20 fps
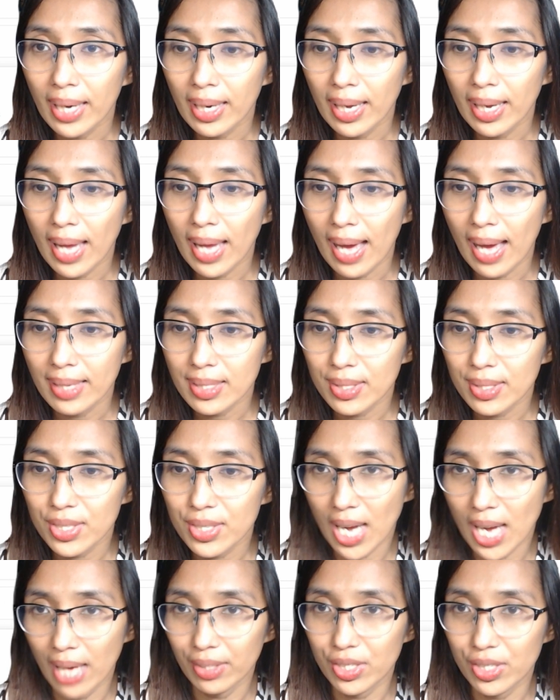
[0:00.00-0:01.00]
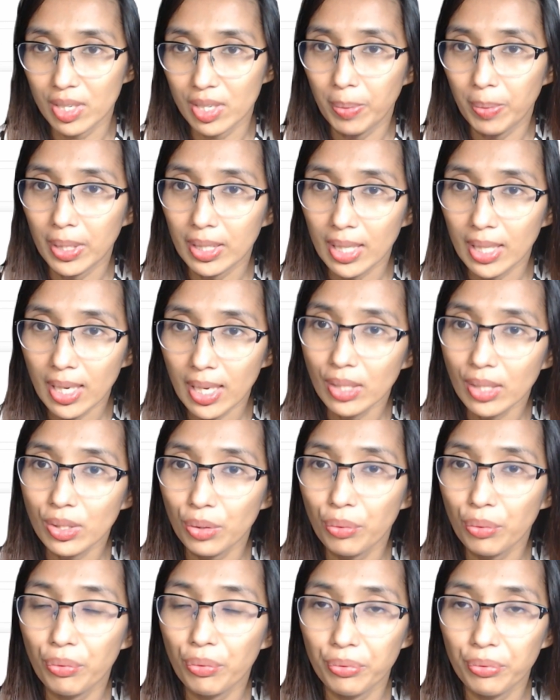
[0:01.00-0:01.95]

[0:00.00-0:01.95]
I asked ChatGPT to